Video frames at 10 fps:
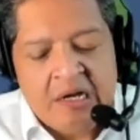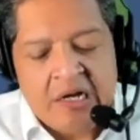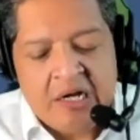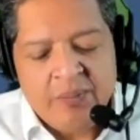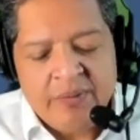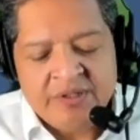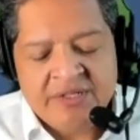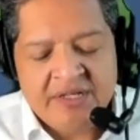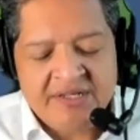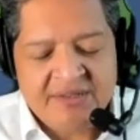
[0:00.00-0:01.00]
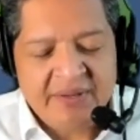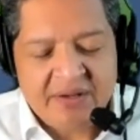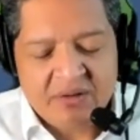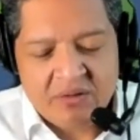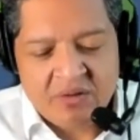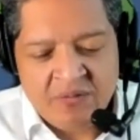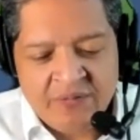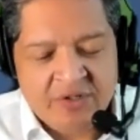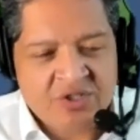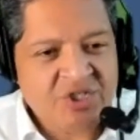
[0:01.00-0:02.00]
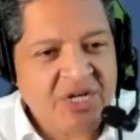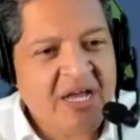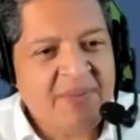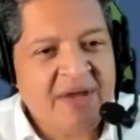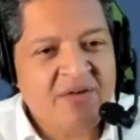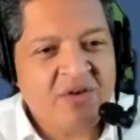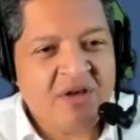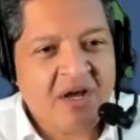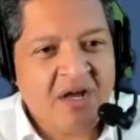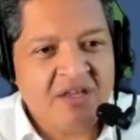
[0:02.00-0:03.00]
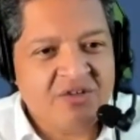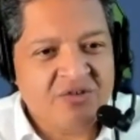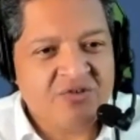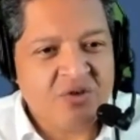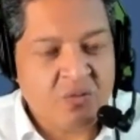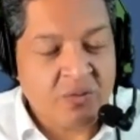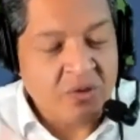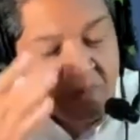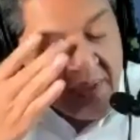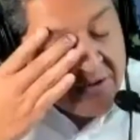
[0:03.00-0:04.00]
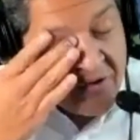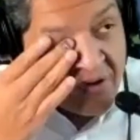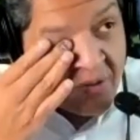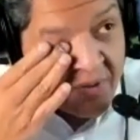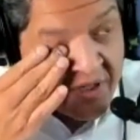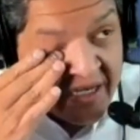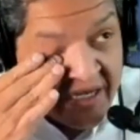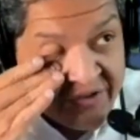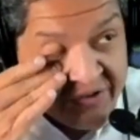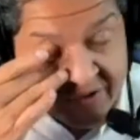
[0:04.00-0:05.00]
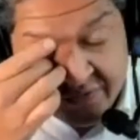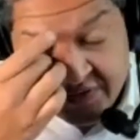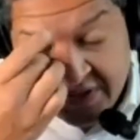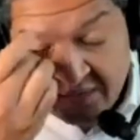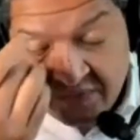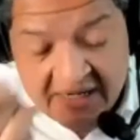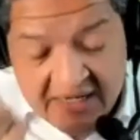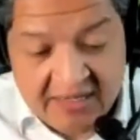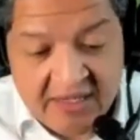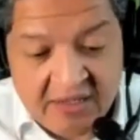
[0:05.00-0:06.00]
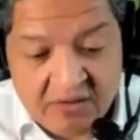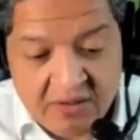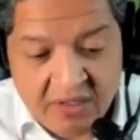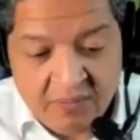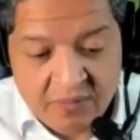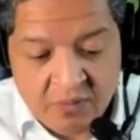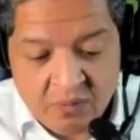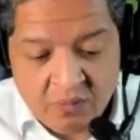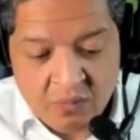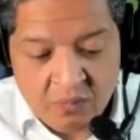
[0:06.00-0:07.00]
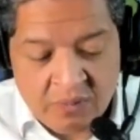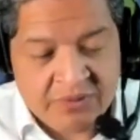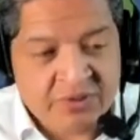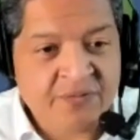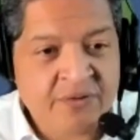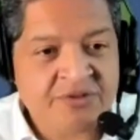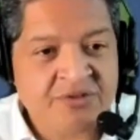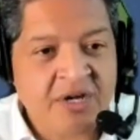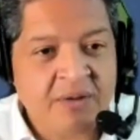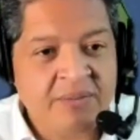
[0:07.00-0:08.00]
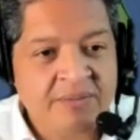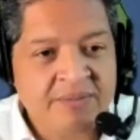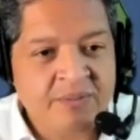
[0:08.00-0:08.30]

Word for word: Tell us about your first job out of your college. So you majored in communications, that you said, right? And then what was your first job?